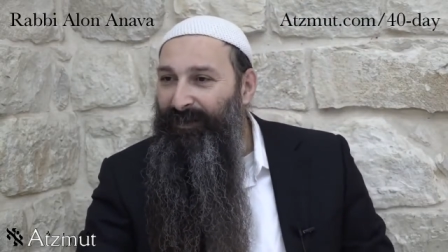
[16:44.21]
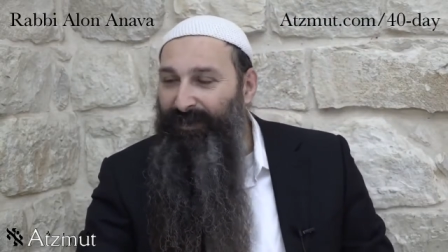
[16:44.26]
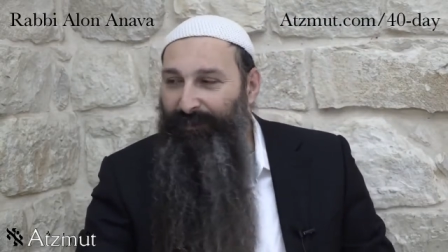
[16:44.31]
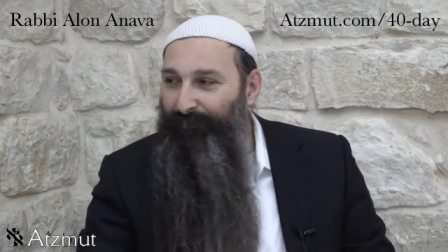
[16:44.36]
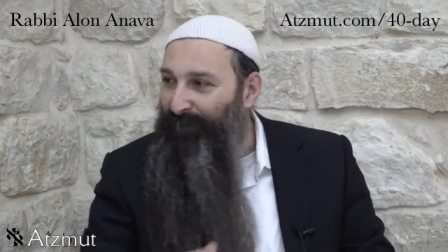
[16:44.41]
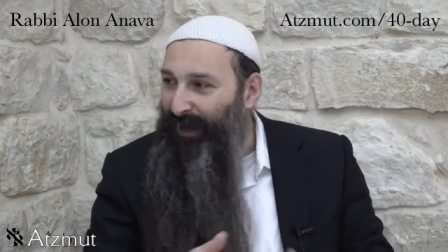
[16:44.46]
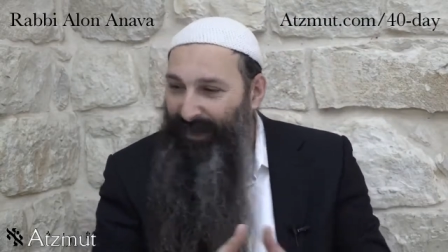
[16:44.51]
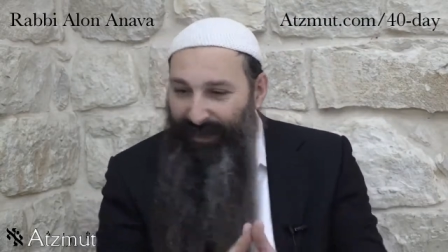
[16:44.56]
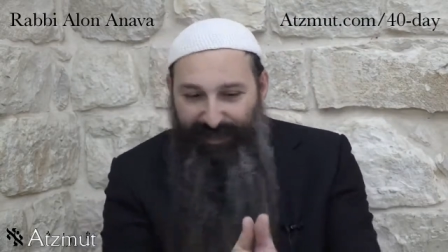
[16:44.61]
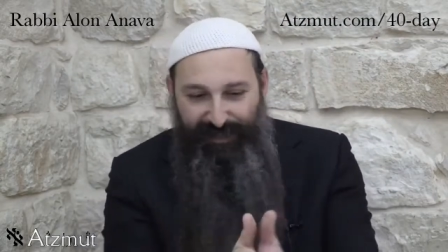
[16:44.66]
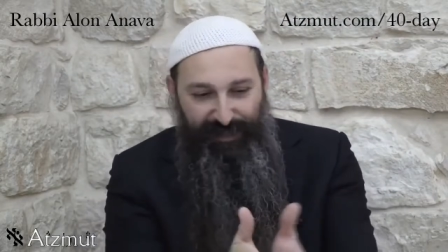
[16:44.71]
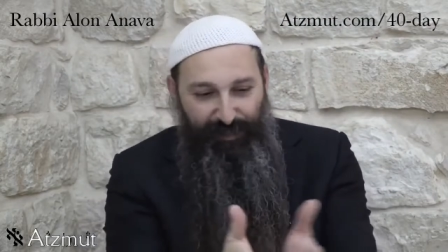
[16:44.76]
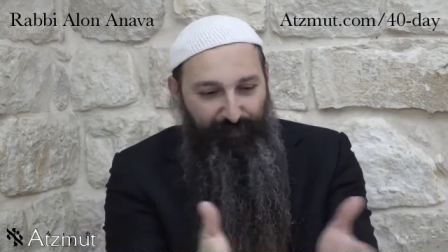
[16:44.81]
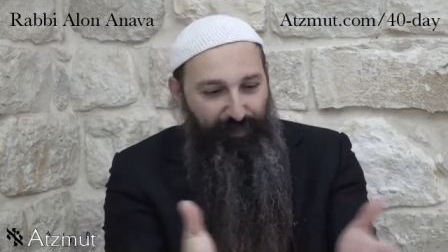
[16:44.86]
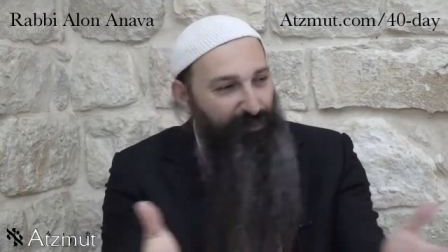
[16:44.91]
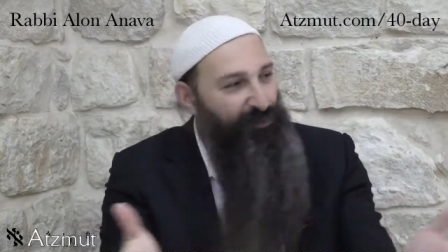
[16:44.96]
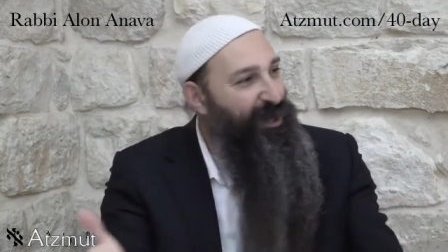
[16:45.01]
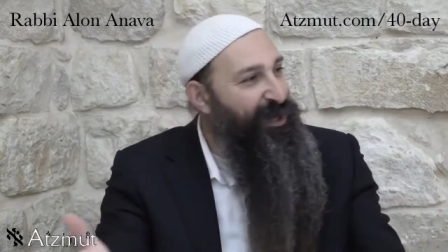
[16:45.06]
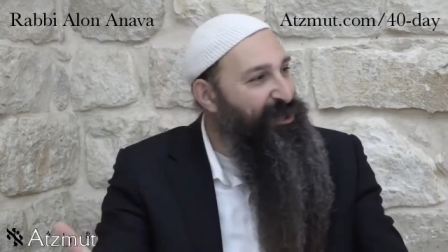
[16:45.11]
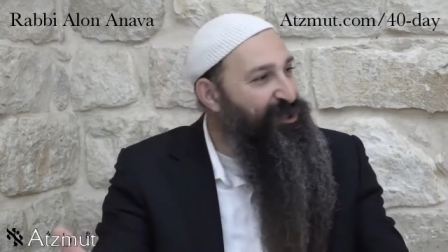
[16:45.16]
He made a
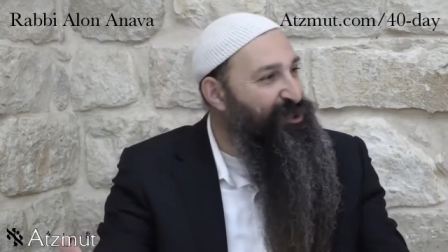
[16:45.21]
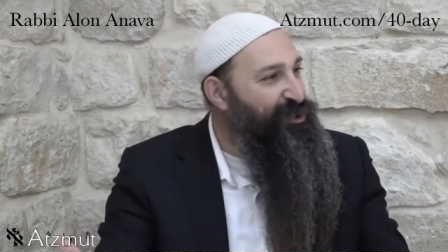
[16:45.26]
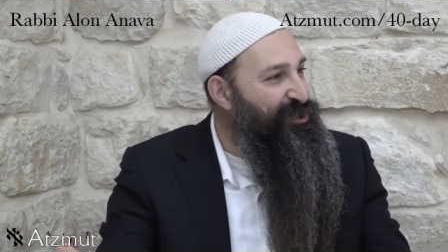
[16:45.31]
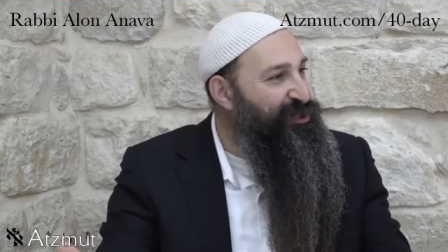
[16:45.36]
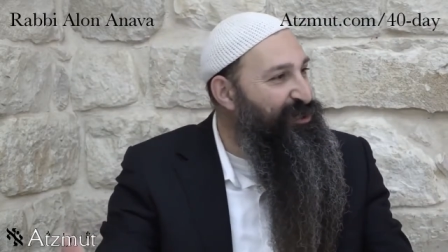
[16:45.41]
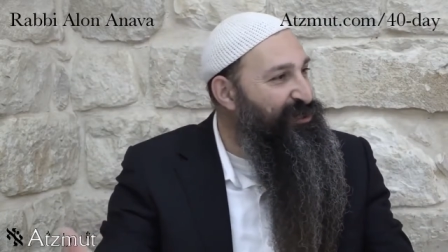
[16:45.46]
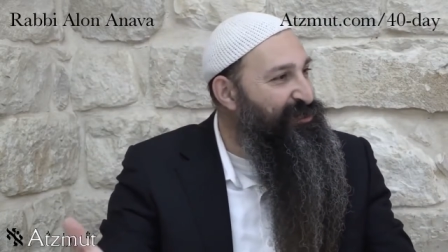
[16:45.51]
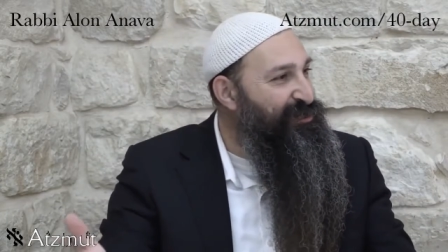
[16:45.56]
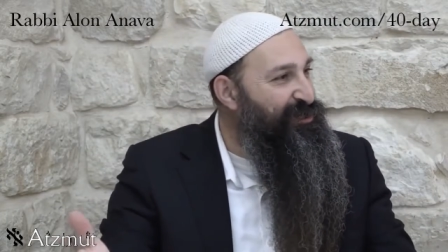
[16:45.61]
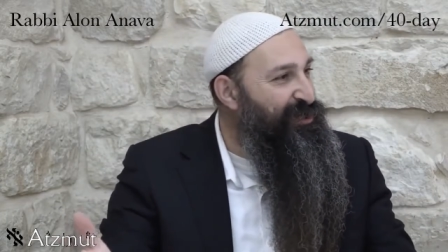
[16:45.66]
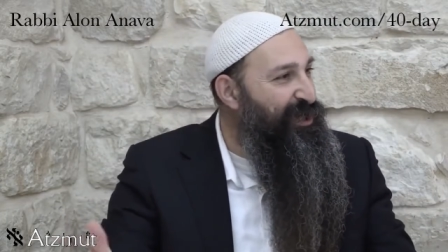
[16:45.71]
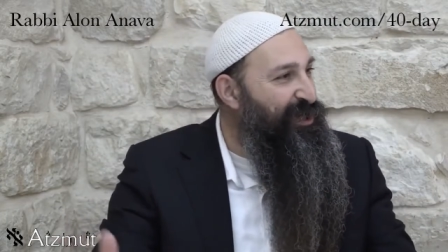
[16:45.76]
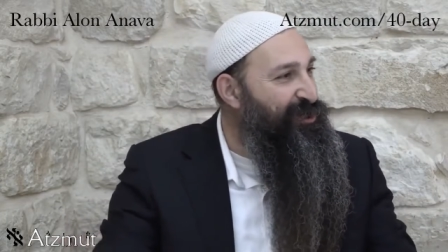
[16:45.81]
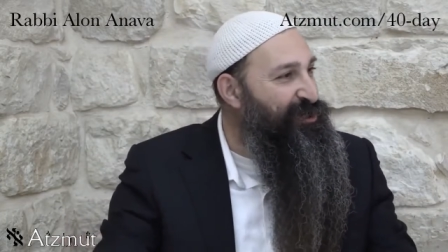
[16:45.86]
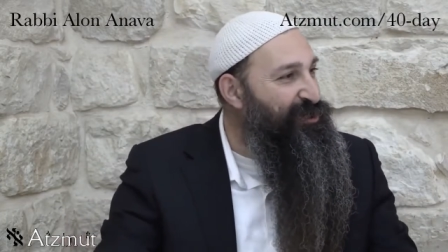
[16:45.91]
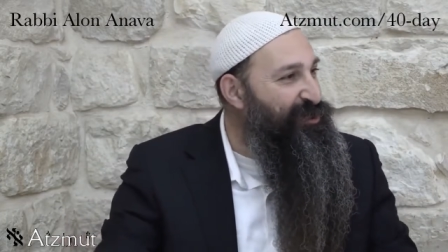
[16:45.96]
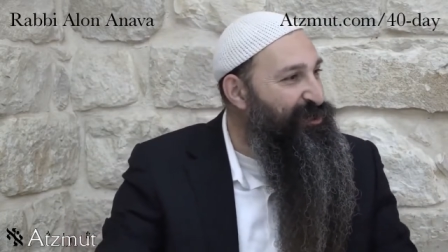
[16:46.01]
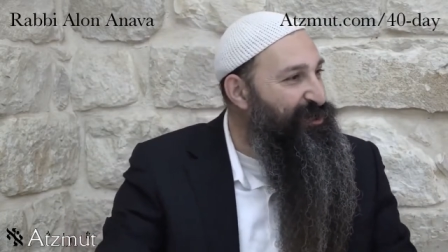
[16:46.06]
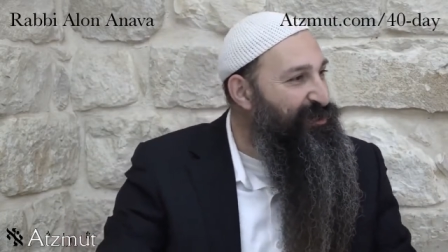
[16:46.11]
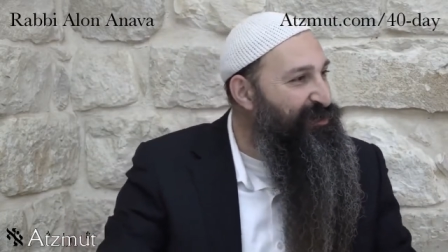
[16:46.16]
separation in the
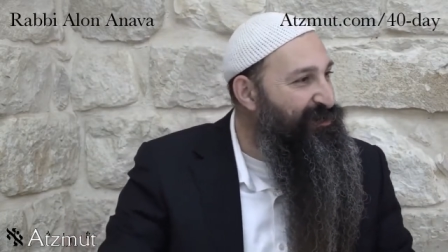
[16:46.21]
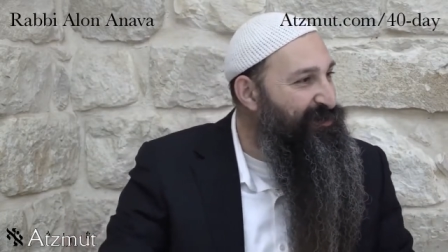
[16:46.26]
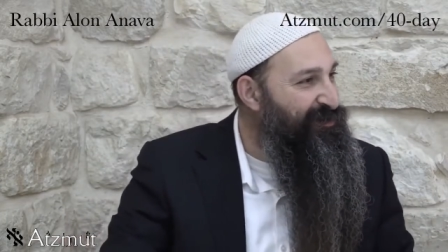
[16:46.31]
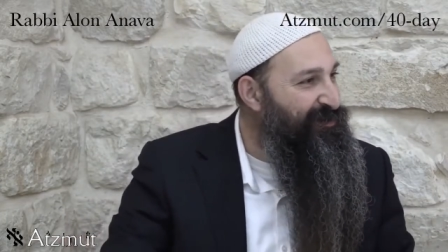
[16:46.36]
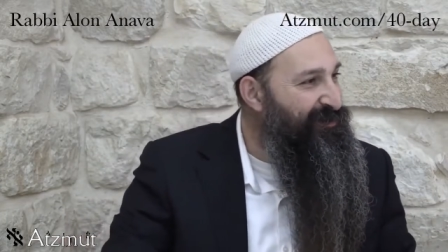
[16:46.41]
nation.